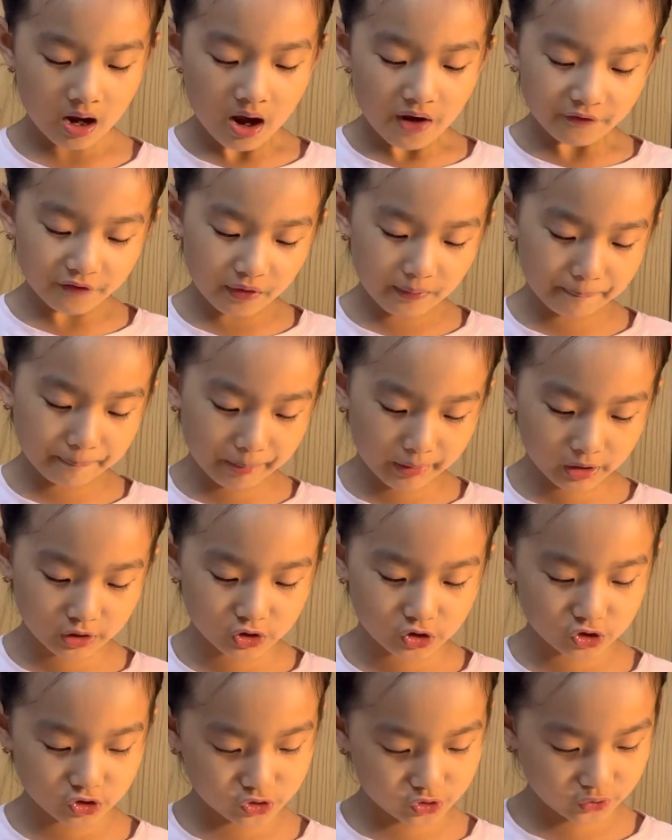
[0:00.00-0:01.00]
From
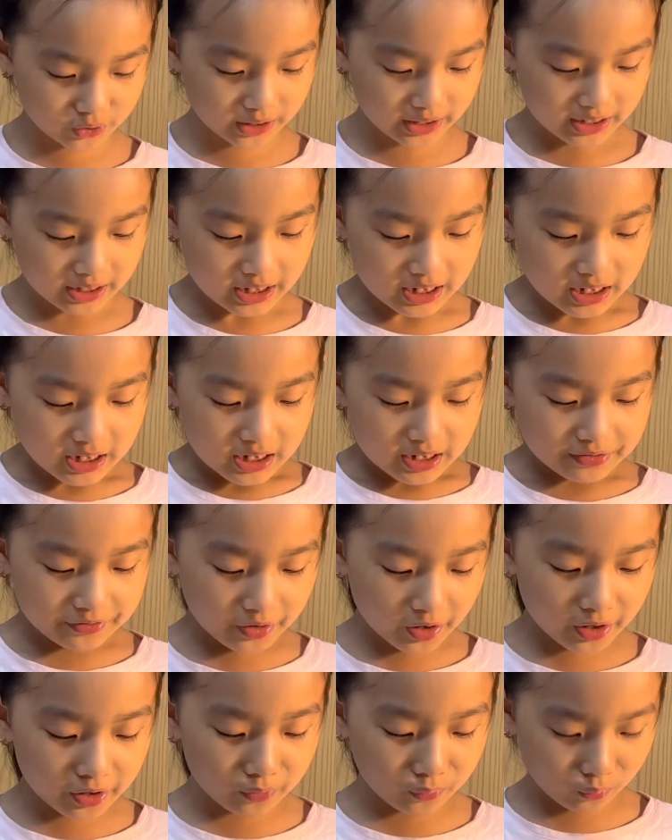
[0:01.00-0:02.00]
birch tree.
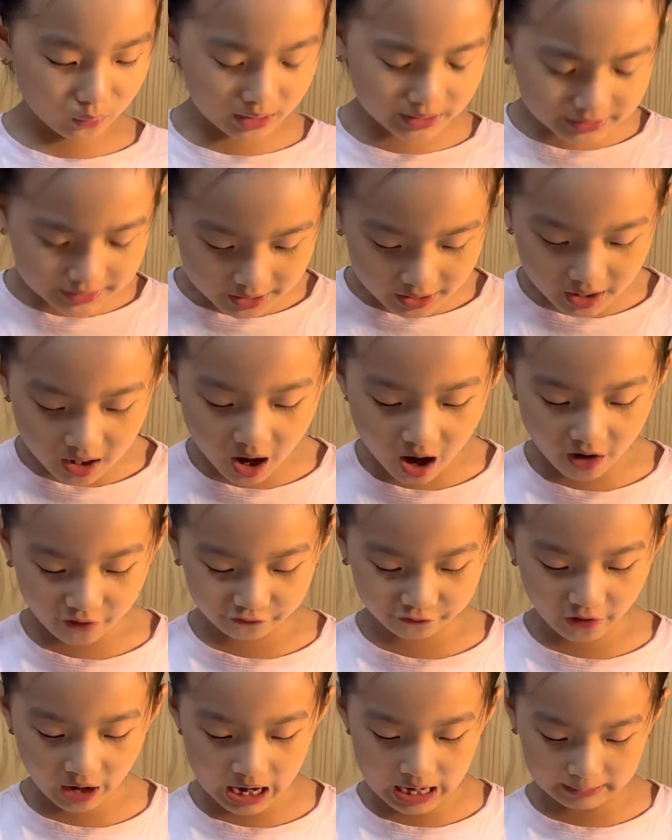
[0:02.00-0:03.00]
During winter, a
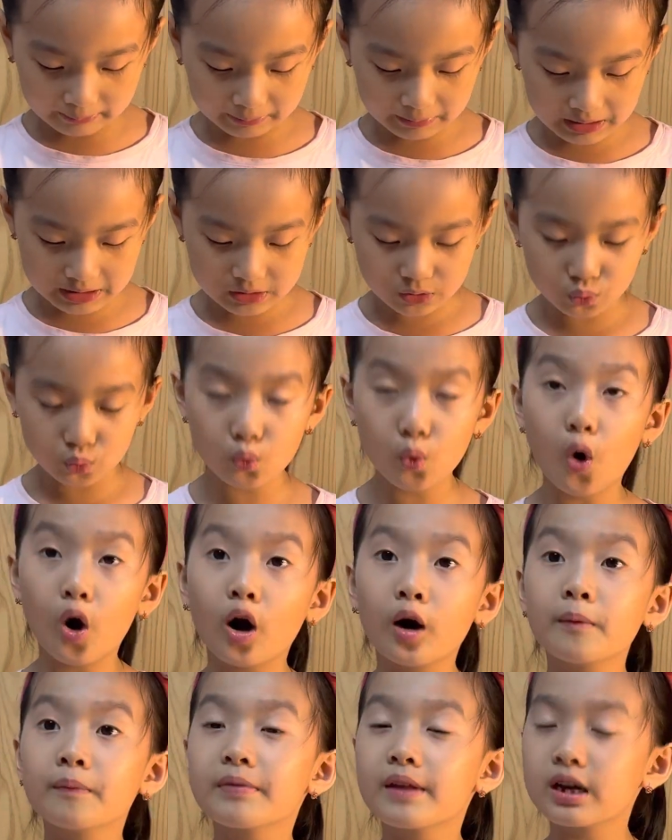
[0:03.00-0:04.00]
fireplace
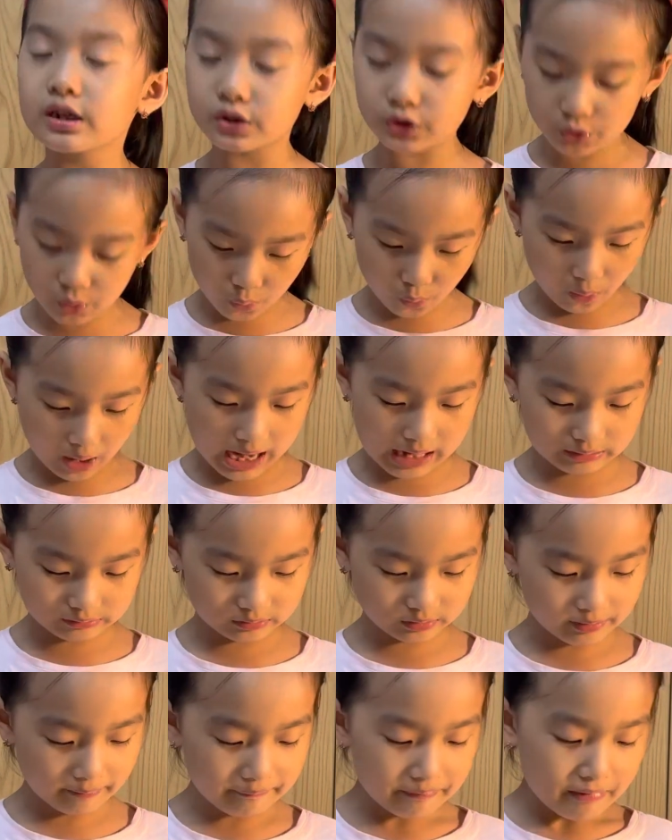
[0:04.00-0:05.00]
warmed the
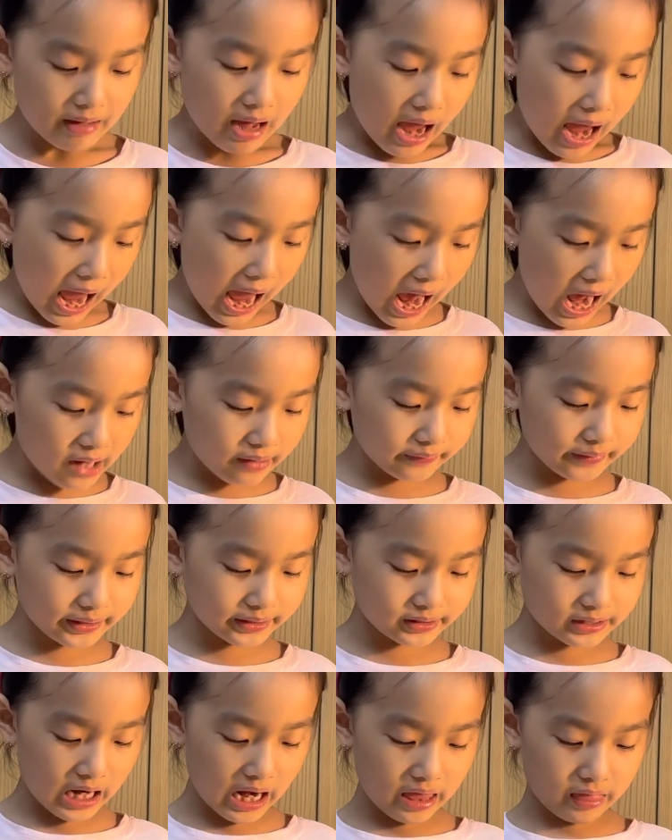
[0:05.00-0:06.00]
schoolhouse. Every
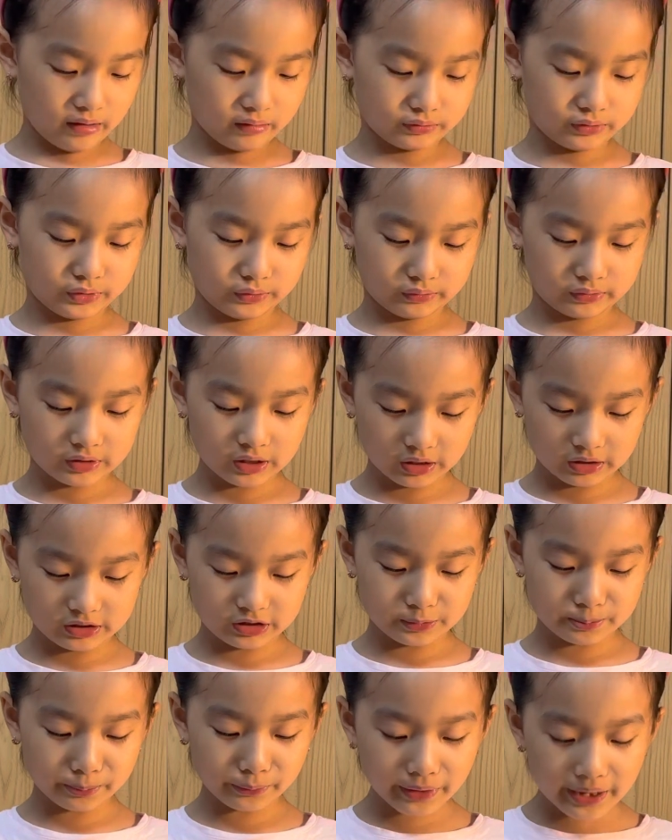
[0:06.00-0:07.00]
child took turns
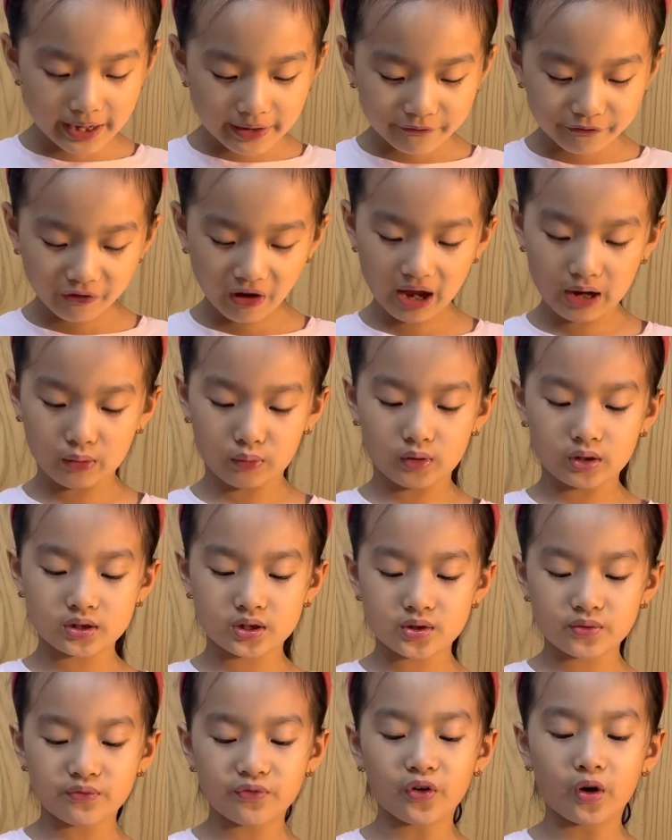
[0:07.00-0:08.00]
bringing fireworks
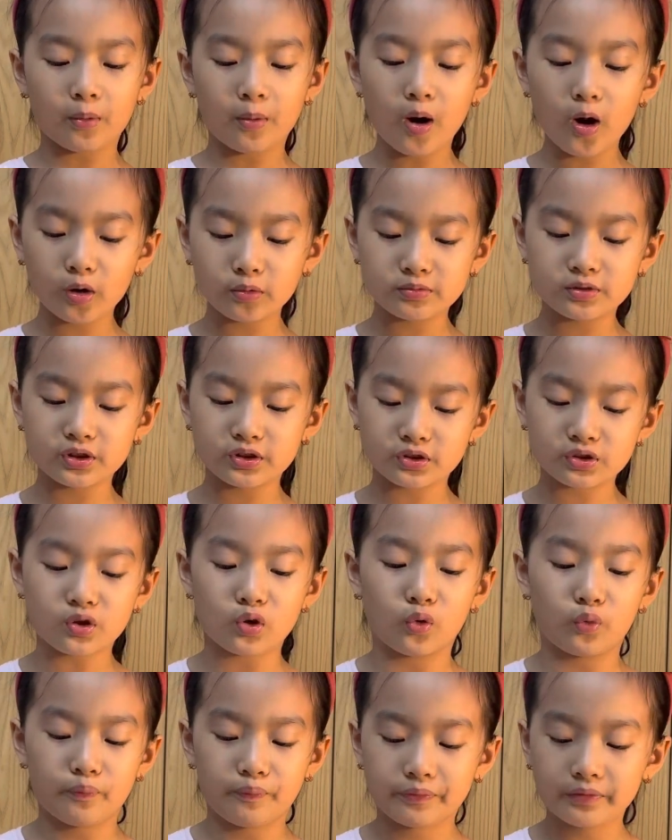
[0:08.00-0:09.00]
from home to
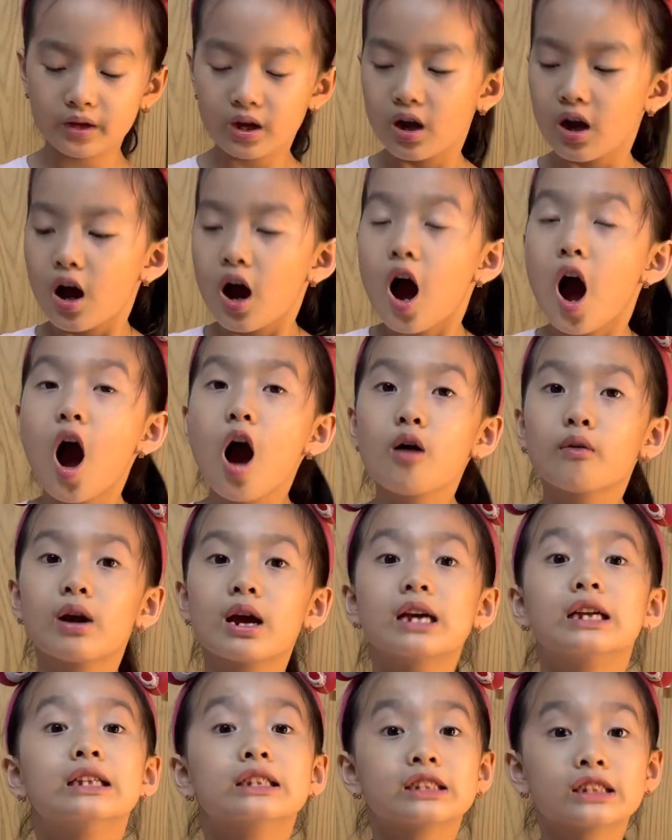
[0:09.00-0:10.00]
school. Alright,
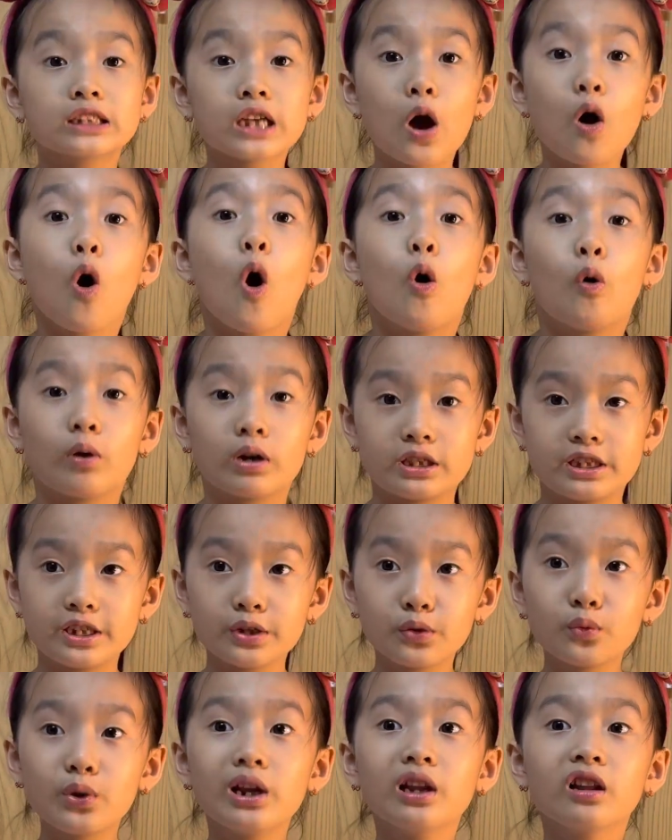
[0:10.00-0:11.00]
so what did
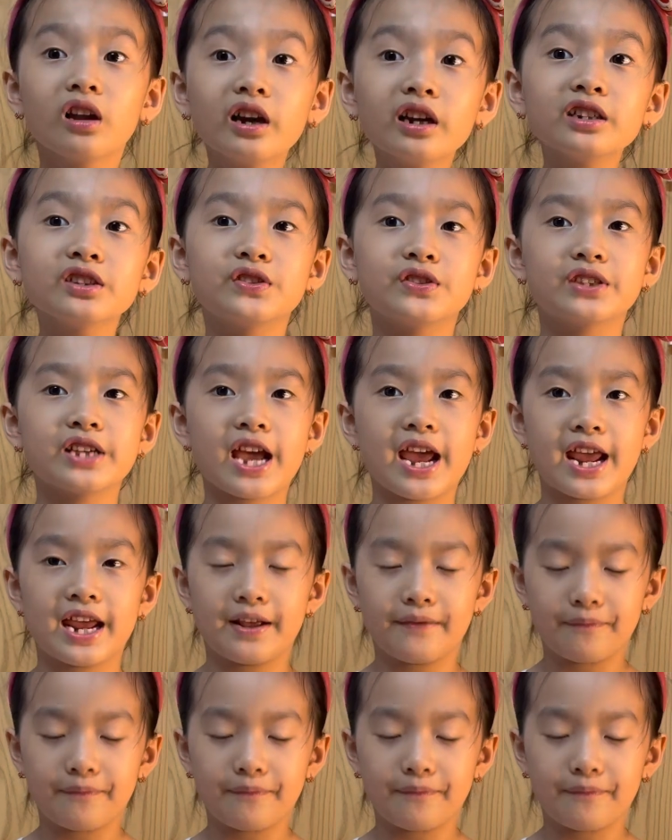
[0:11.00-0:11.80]
we learn today?